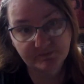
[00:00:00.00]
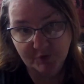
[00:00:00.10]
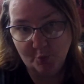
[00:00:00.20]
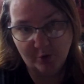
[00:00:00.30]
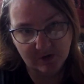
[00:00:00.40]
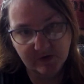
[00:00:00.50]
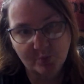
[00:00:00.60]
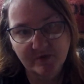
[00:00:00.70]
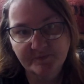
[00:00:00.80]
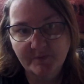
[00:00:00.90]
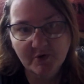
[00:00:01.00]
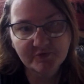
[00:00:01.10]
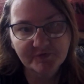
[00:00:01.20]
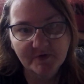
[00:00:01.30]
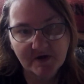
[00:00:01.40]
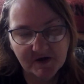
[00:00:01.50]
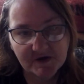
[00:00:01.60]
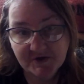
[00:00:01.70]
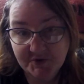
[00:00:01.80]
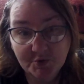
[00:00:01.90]
They're working with both
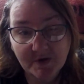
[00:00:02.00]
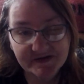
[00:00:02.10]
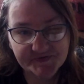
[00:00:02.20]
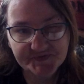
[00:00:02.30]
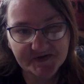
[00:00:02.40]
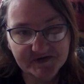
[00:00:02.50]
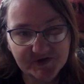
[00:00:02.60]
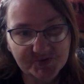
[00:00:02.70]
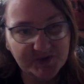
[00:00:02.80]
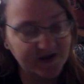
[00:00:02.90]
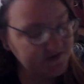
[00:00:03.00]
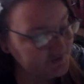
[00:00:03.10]
US and UK